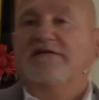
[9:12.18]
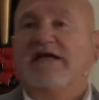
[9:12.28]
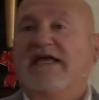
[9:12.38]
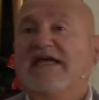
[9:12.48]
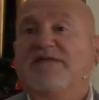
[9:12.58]

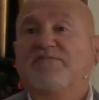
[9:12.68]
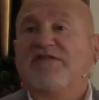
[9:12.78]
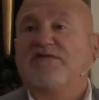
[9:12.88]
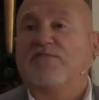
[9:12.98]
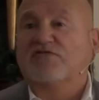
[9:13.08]
he can be
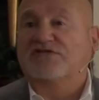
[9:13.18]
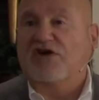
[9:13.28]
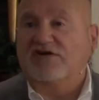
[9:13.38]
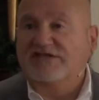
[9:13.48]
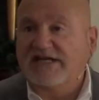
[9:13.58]
the most
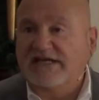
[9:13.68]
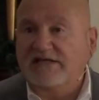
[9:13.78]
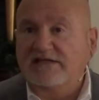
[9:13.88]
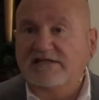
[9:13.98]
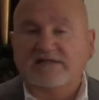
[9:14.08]

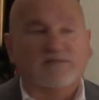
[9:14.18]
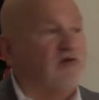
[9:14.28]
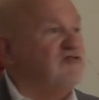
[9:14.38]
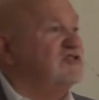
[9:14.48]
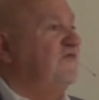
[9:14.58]
articulate, the
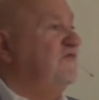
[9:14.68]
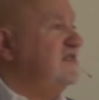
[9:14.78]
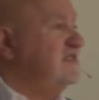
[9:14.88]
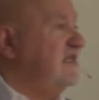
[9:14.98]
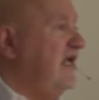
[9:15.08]
most
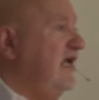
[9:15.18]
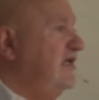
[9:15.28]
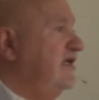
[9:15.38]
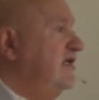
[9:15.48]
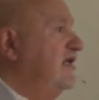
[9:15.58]

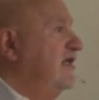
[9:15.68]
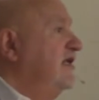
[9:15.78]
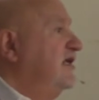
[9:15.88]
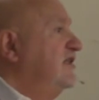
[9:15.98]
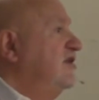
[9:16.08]
sophisticated,
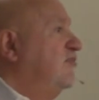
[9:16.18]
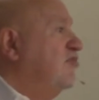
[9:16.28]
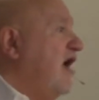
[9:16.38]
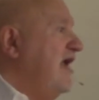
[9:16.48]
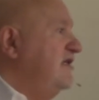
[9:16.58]
the
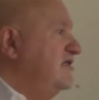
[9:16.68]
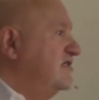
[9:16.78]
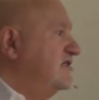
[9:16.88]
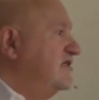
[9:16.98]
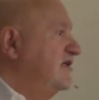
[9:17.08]

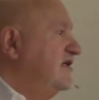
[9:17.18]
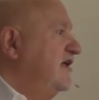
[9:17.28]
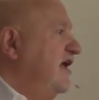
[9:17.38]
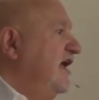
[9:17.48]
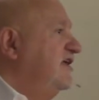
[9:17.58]
brightest,
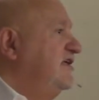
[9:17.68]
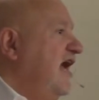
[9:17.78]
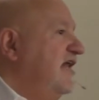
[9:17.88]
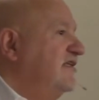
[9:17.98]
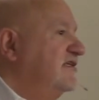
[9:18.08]

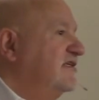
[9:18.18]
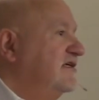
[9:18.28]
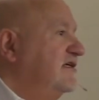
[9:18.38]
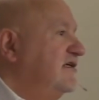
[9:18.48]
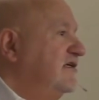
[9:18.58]
yet
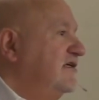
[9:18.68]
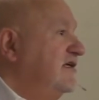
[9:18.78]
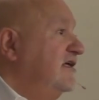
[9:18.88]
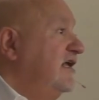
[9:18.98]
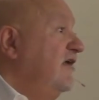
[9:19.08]

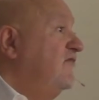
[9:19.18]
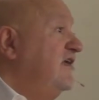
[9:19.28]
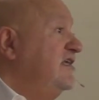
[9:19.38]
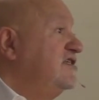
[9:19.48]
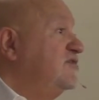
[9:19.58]
if
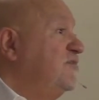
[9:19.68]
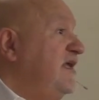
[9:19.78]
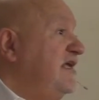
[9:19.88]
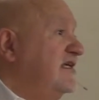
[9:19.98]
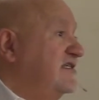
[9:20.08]
he
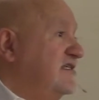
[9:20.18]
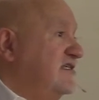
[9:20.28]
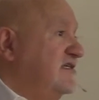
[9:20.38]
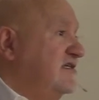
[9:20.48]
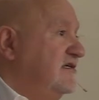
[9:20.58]

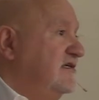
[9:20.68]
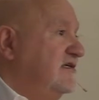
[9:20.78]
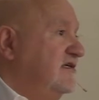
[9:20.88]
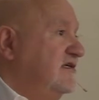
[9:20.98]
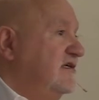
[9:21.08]
speaks
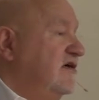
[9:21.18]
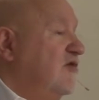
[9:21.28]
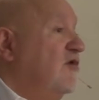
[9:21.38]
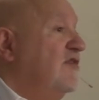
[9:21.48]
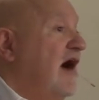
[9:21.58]

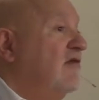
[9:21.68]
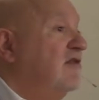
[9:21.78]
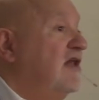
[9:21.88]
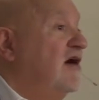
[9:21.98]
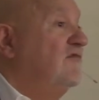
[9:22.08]
without
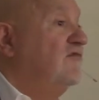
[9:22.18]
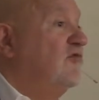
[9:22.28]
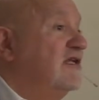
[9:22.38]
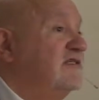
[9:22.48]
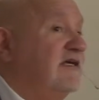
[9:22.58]
love,
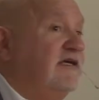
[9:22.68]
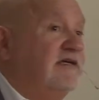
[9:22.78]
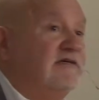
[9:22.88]
what is he?